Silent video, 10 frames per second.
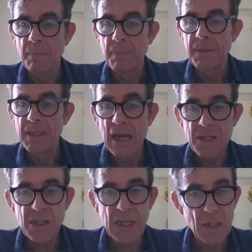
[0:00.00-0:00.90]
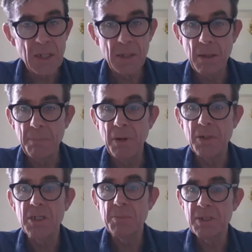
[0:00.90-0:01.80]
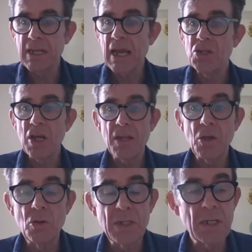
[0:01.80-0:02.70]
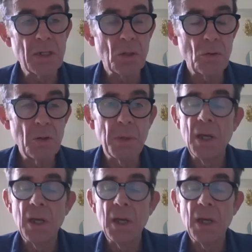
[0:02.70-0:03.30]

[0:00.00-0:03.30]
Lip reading: Yes, the participants can share their content to the group.